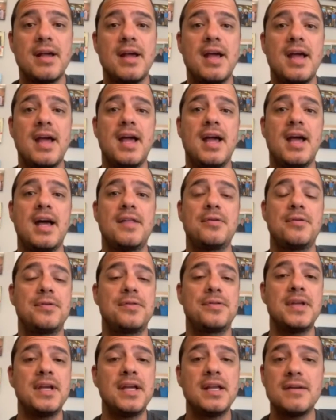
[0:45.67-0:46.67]
and they're
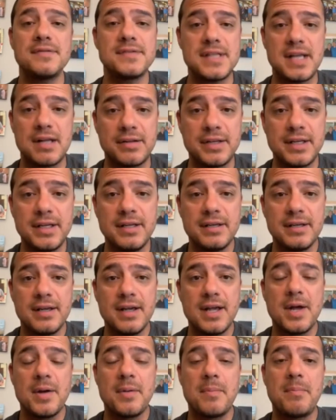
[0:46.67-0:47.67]
thinking of selling,
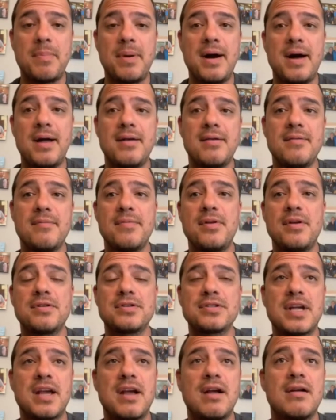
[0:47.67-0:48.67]
but they're
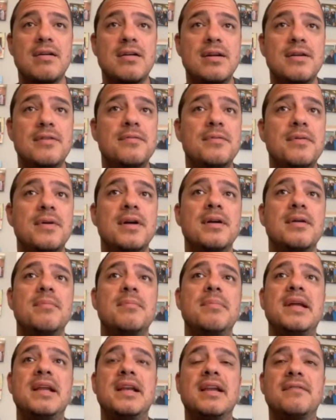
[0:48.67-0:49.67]
scared of
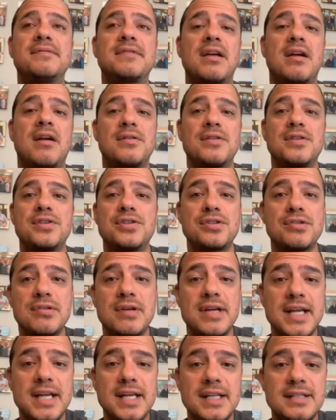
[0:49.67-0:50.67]
being left out on the
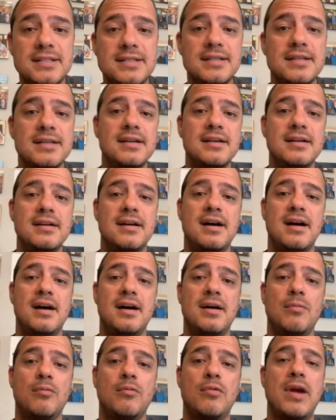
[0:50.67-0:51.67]
street.
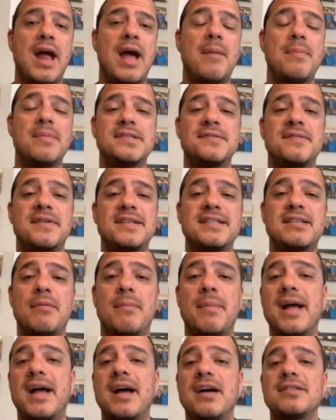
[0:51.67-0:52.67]
What happens if I sell
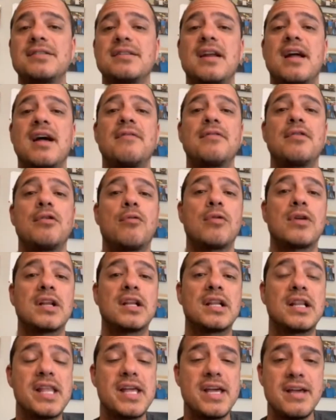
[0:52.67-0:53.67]
my house and I have nowhere to
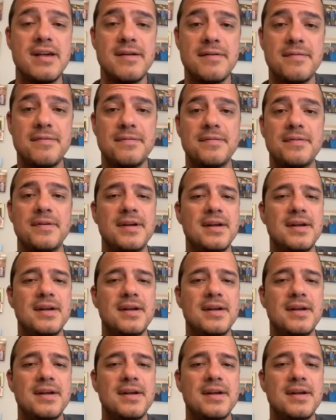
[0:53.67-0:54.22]
live?